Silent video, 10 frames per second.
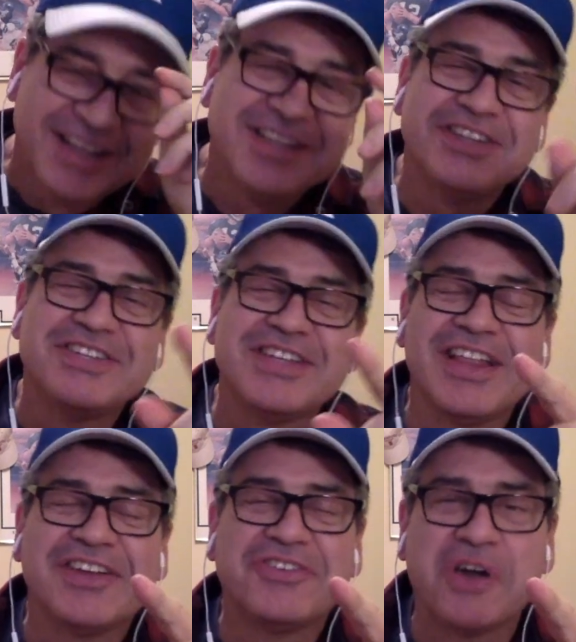Did you
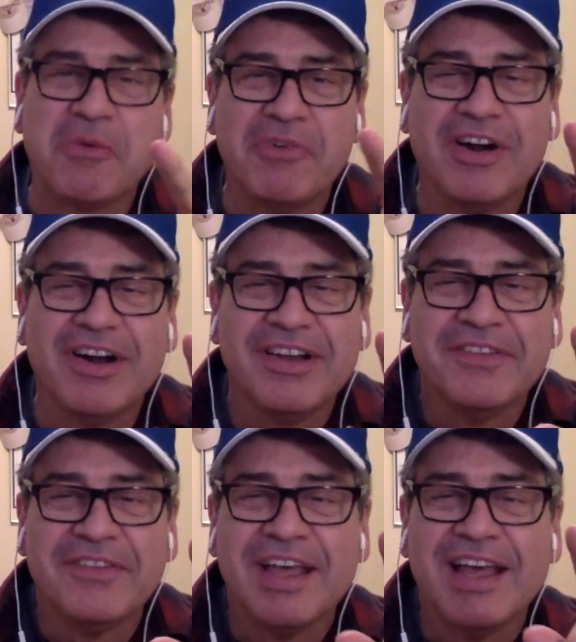see that drummer?
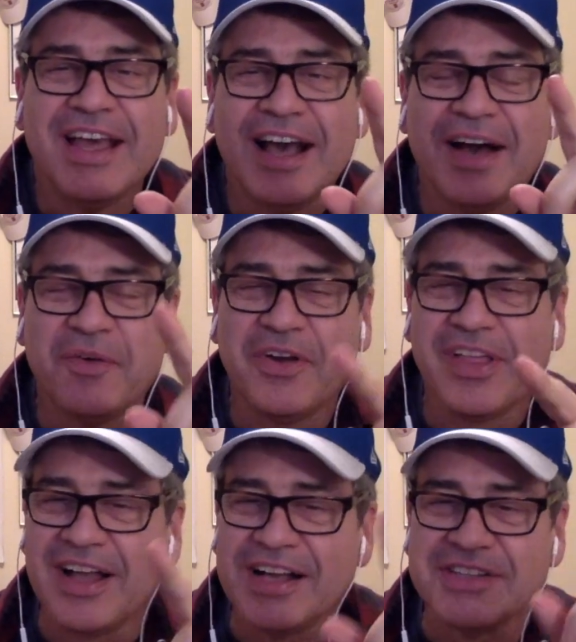uh, one of
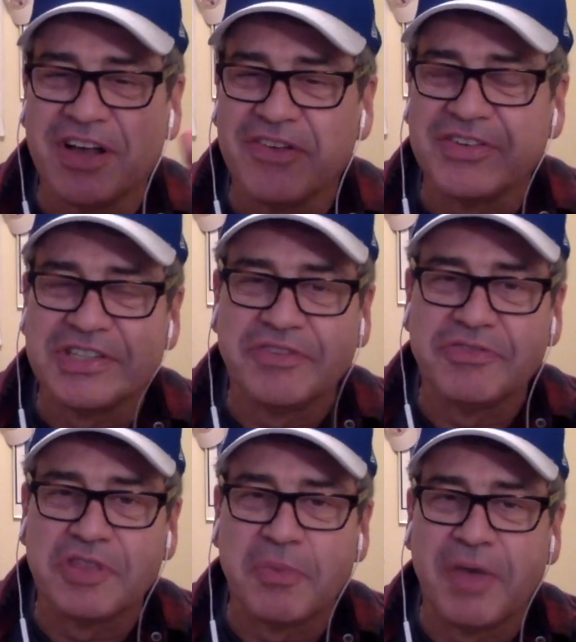the guys obviously
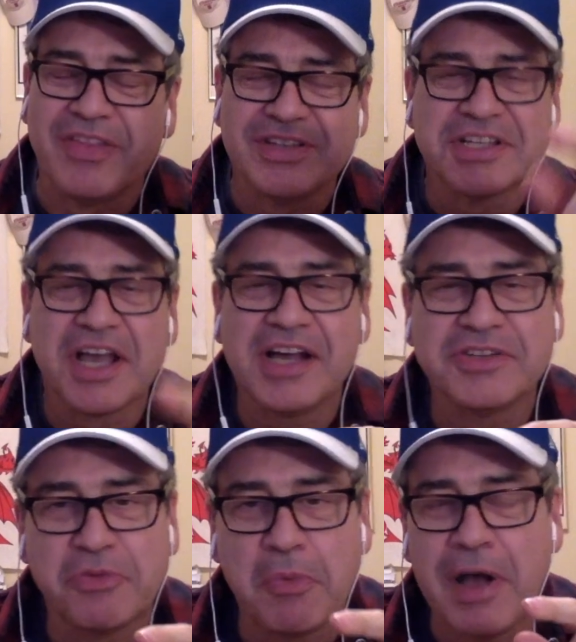from the band. These guys
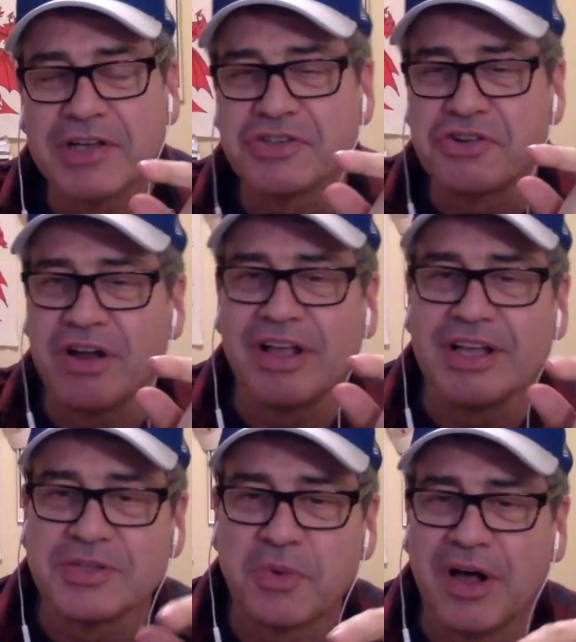are from Australia
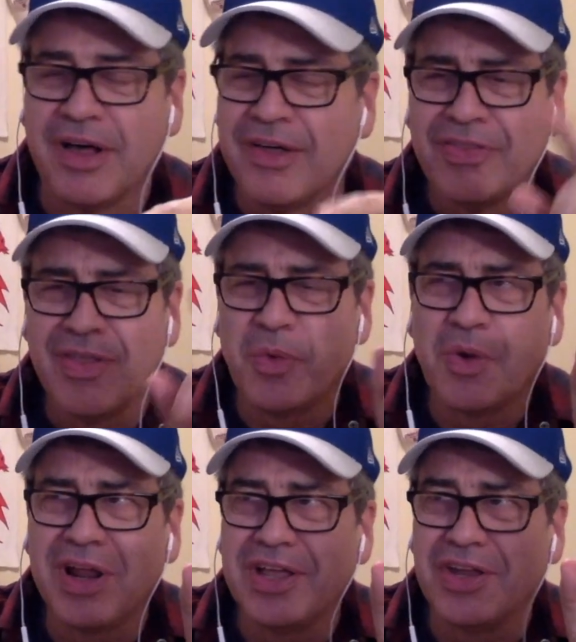as well. They
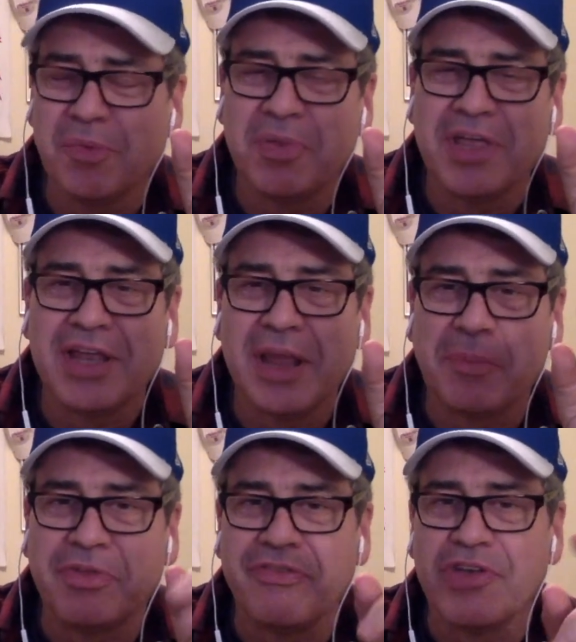won a European
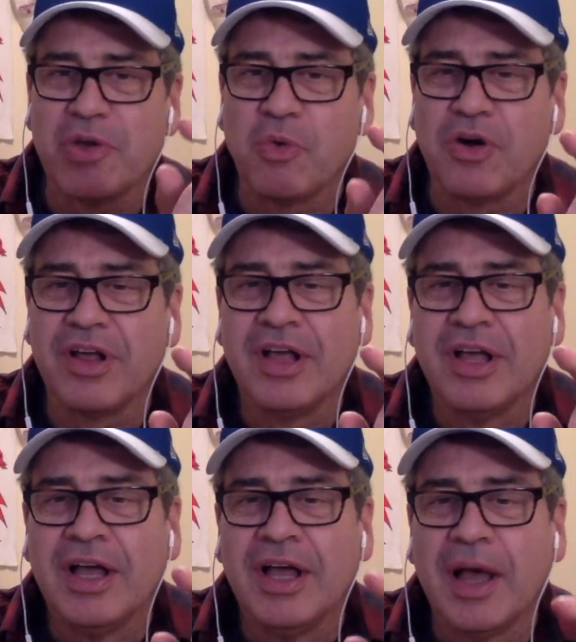MTV award,
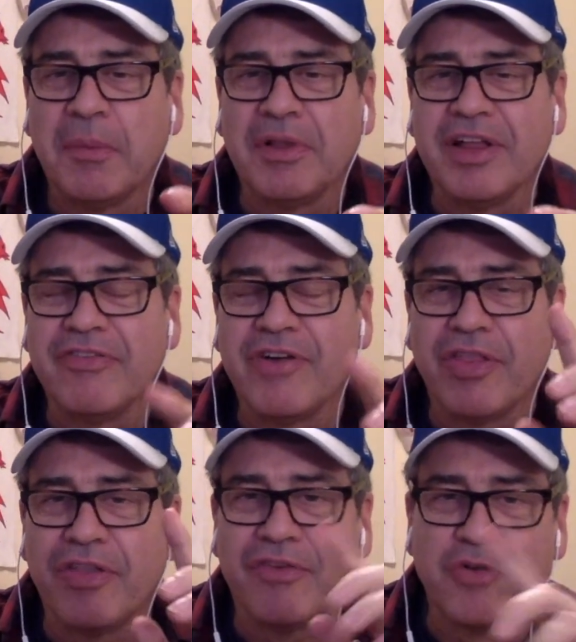I believe. Uh,
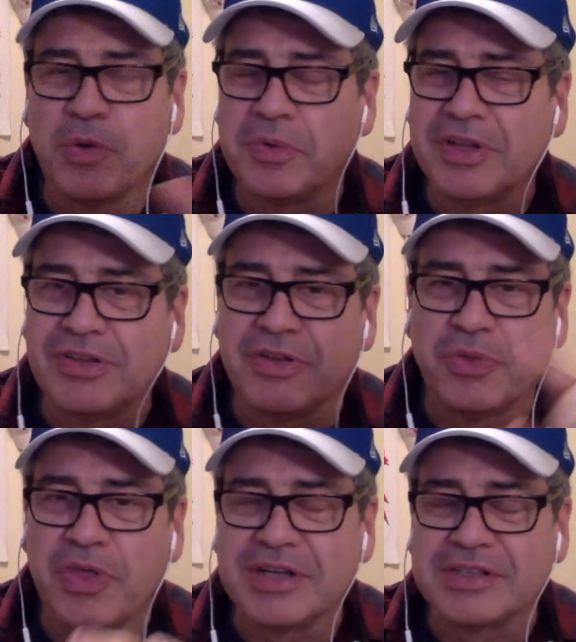they're formed in
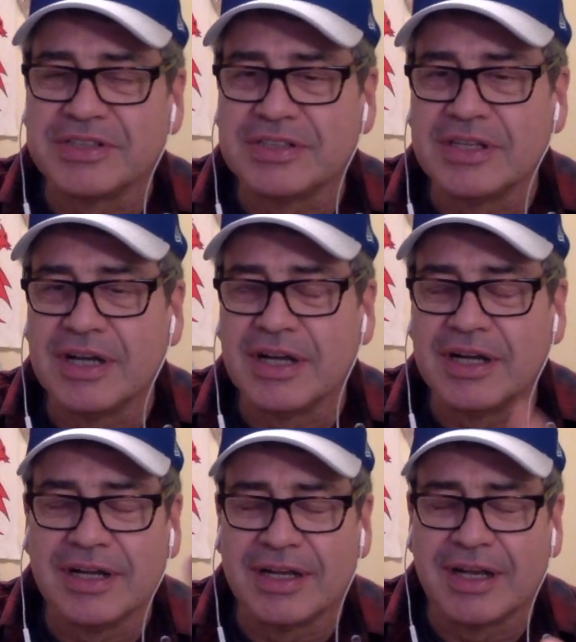2000, uh,
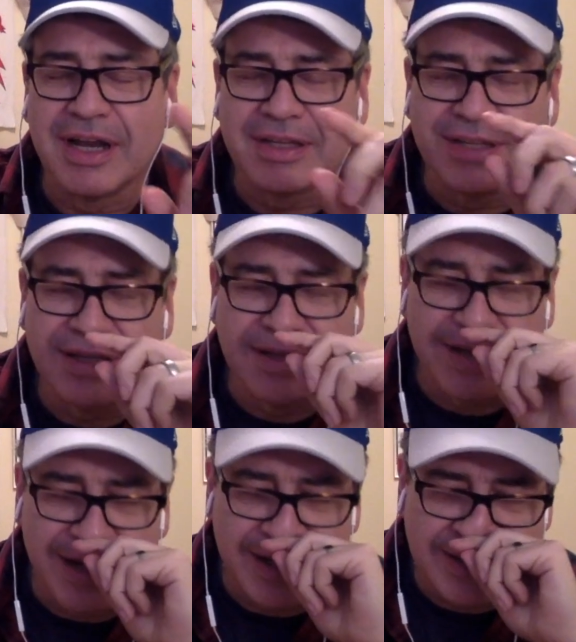
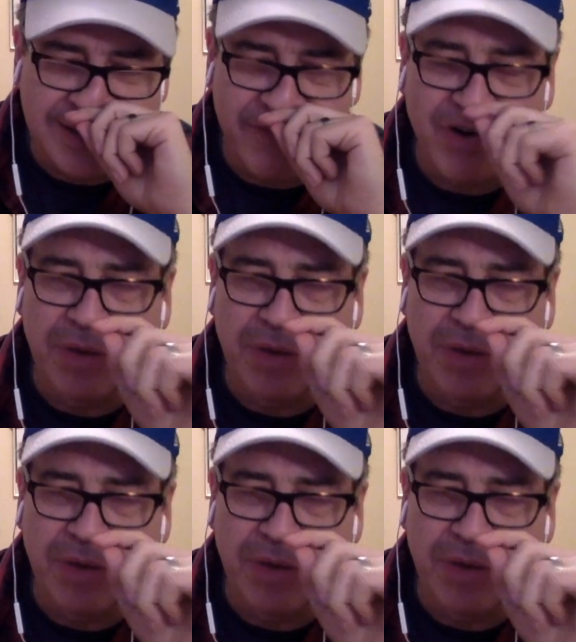1997.